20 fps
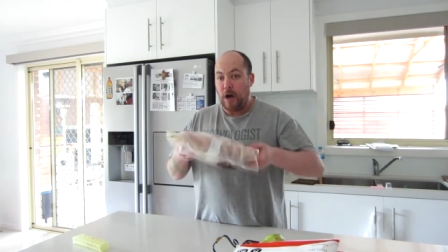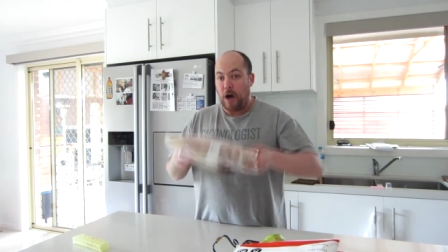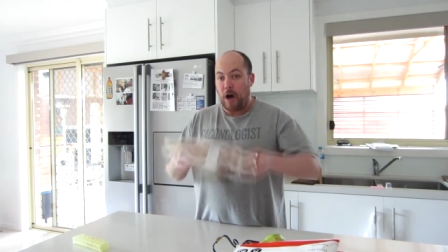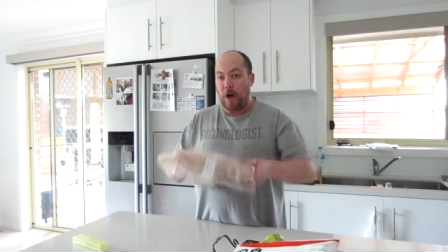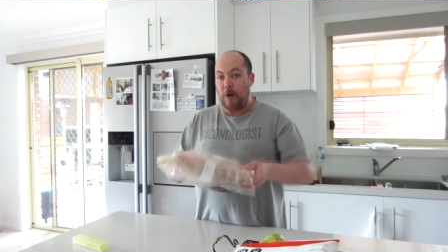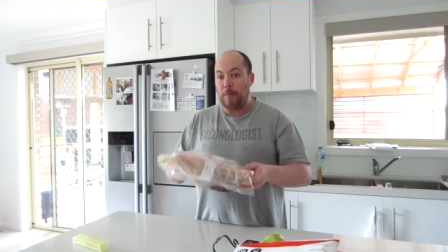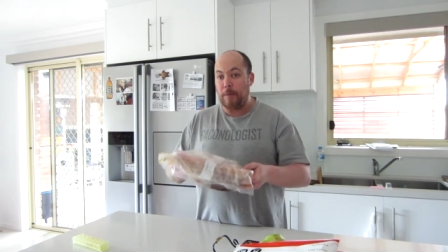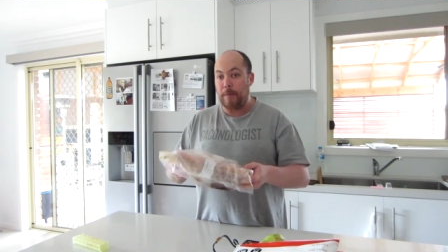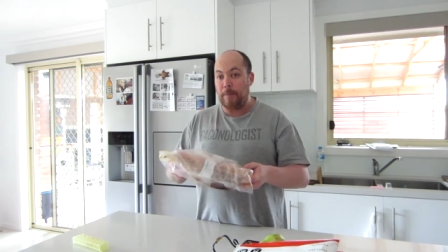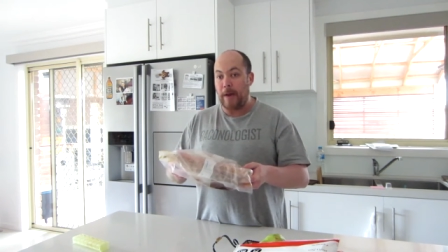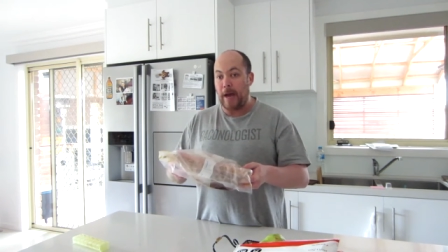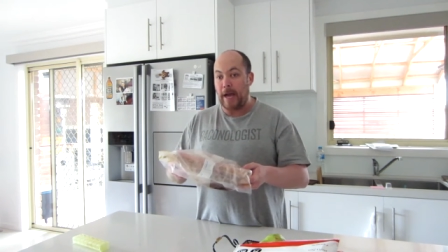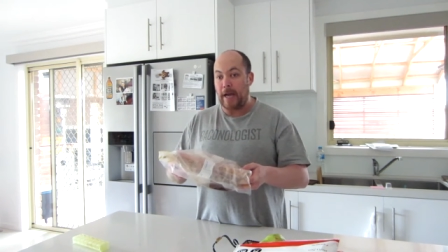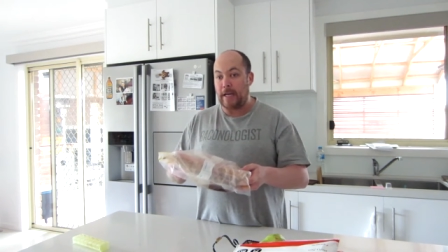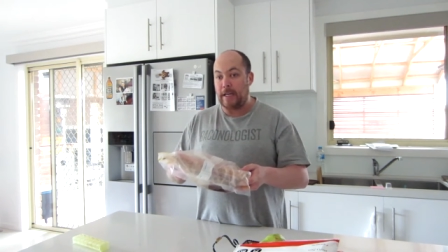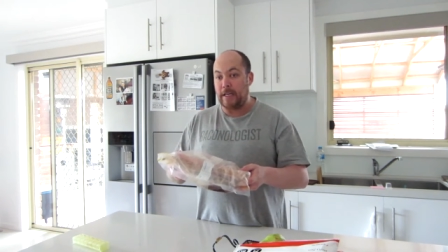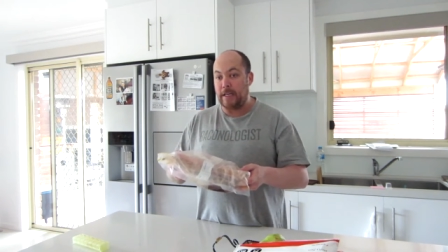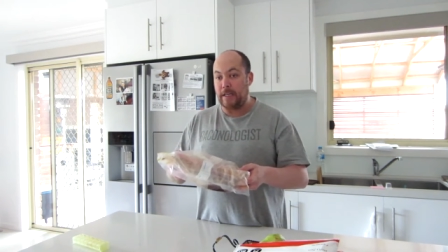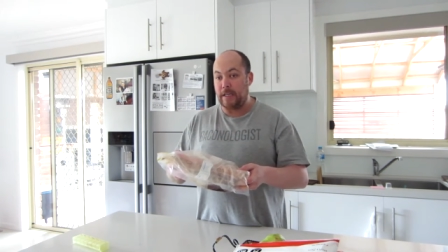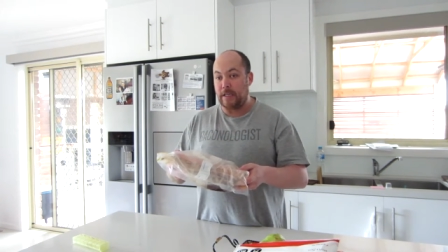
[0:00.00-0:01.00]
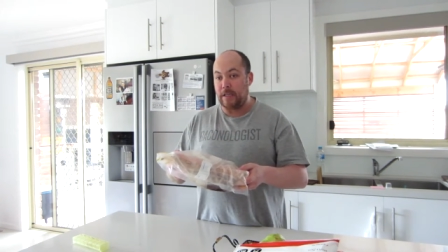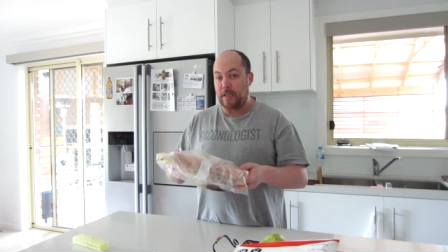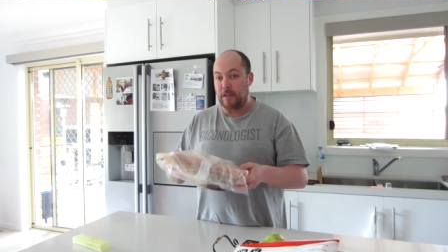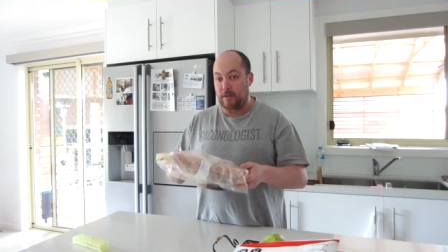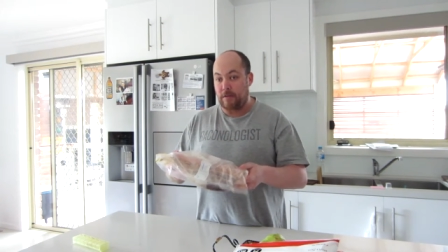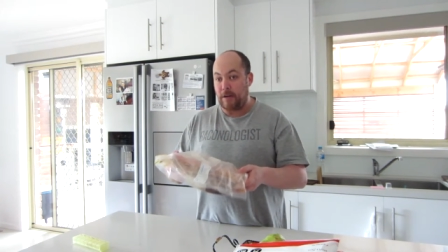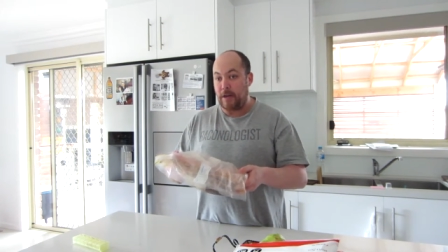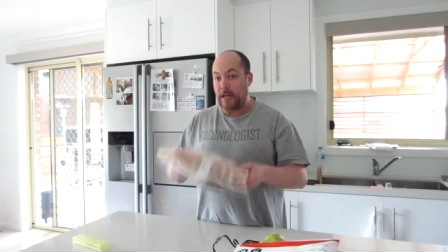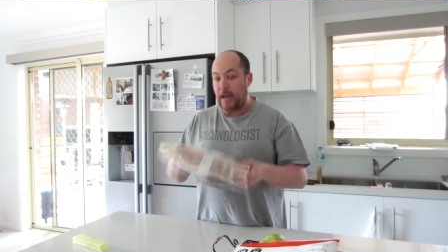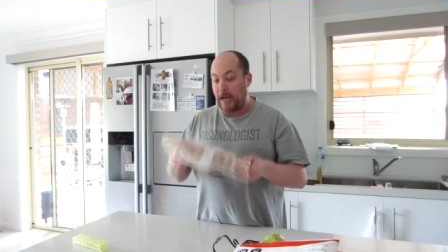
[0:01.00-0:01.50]
I'll be back in
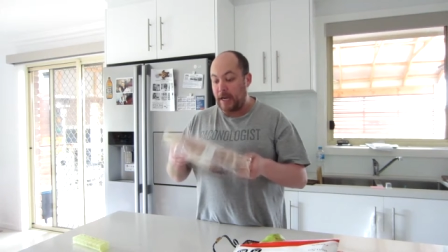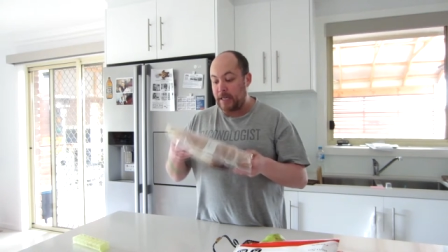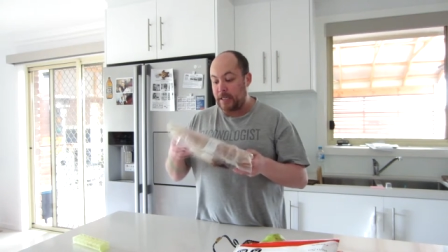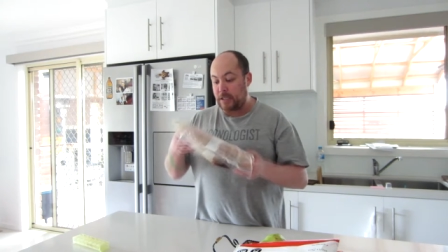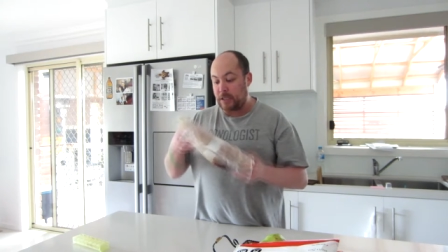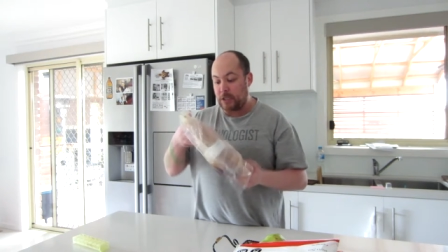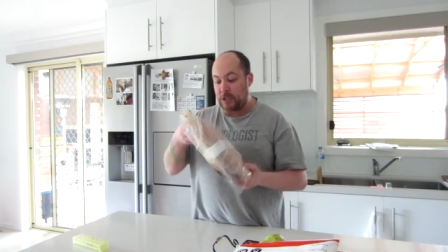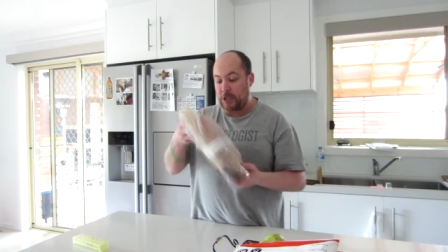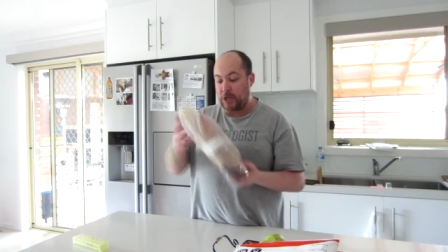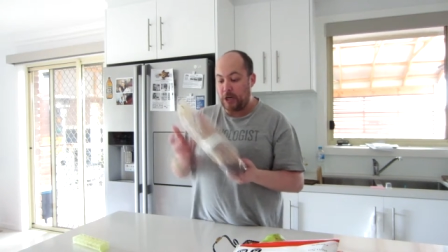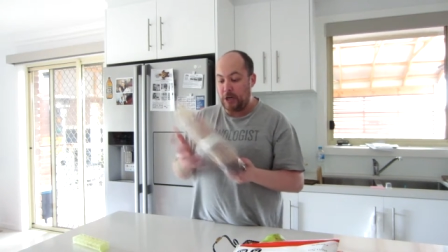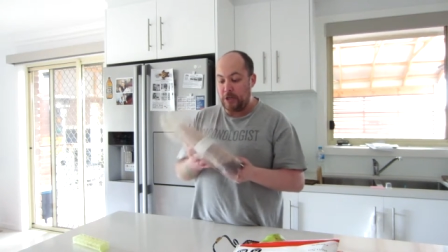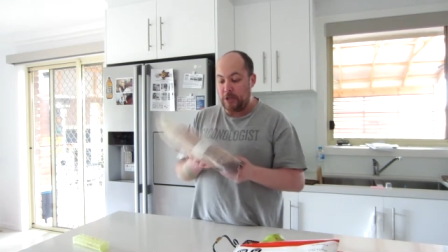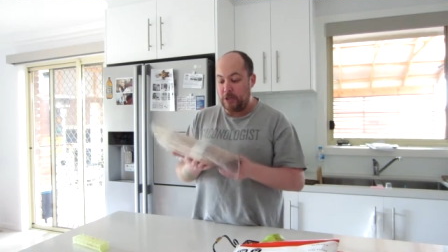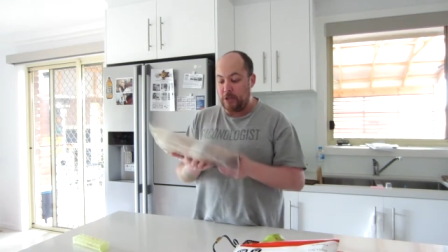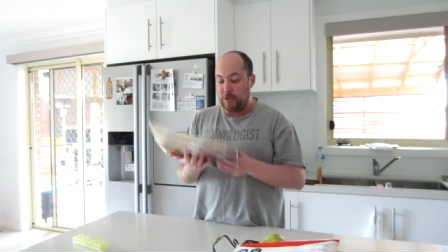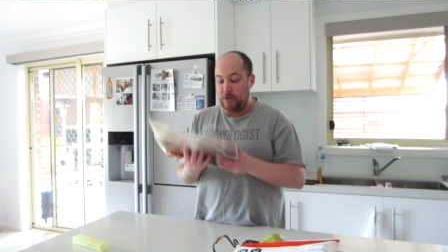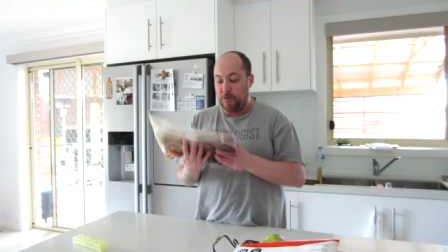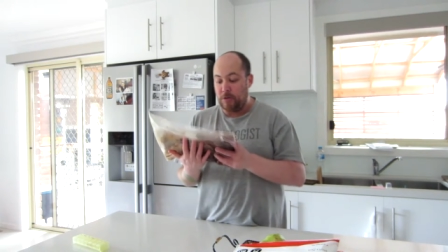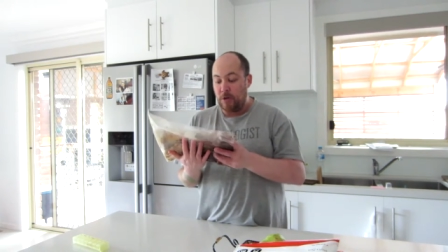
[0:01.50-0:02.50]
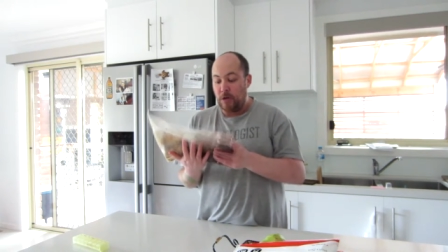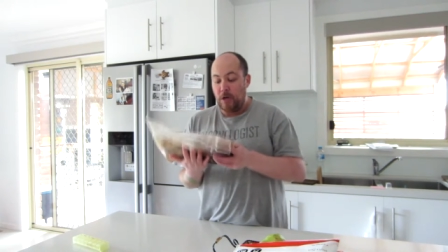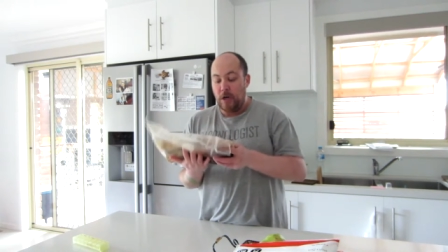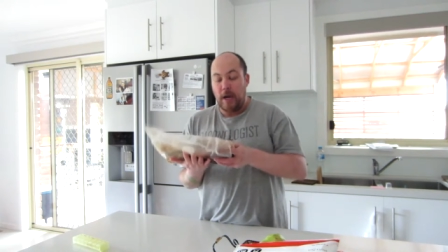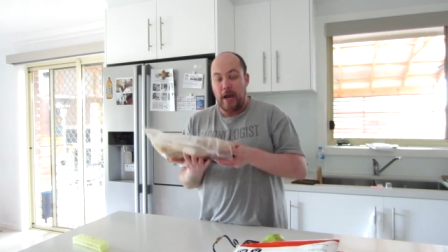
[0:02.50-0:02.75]
3 days to show you